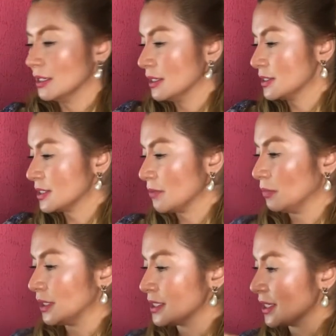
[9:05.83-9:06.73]

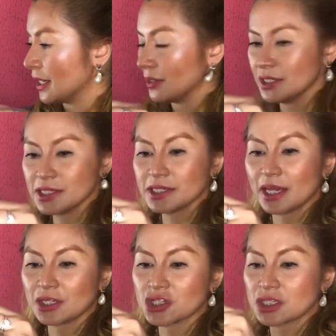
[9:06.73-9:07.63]
Simply take this
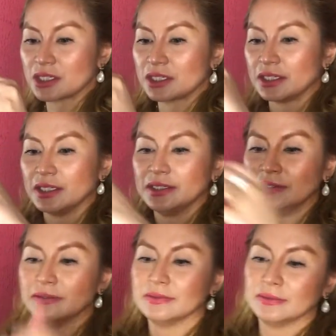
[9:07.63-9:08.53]
section,
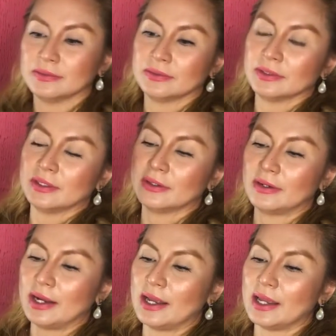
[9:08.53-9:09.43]
all
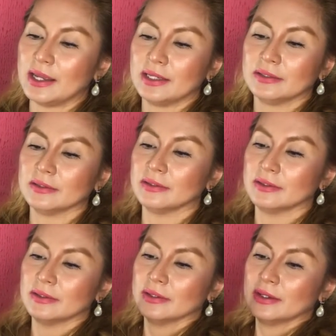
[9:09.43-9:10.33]
right,
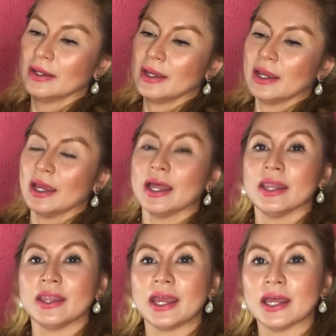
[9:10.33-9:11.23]
and
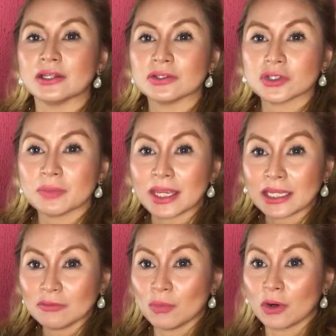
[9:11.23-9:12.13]
then to make
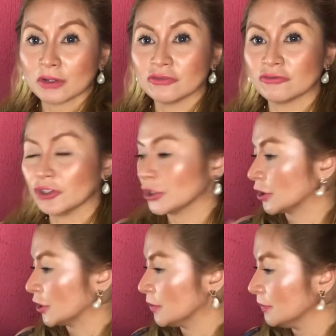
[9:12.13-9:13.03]
it more
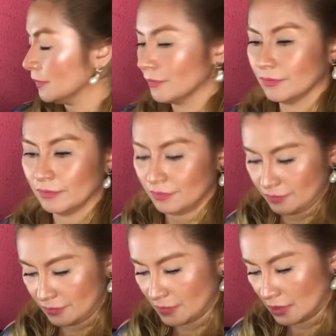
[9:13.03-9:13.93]
firm,
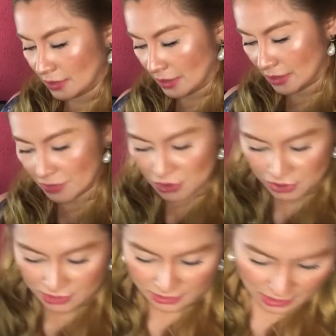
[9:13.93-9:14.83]
okay, let me
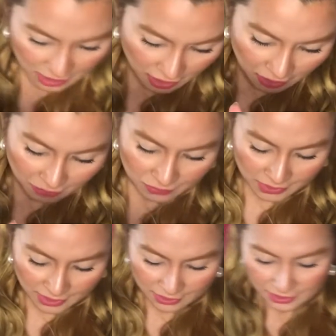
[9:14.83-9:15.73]
just
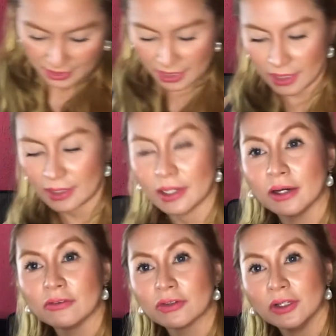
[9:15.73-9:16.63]
bring the head
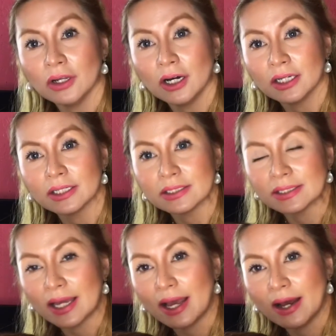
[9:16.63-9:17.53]
of Claudia
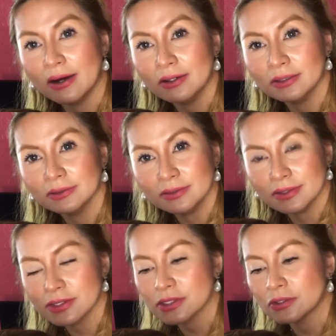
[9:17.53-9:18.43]
down
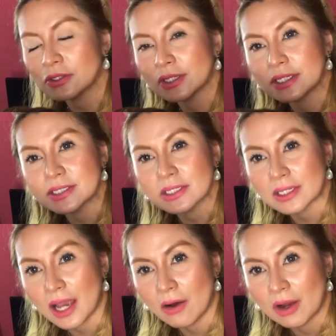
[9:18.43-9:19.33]
so you can see
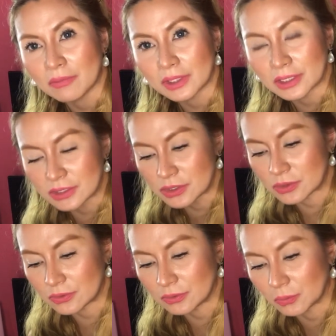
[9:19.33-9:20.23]
how I'm gonna
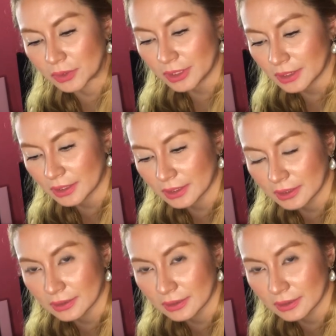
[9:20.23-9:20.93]
do the work.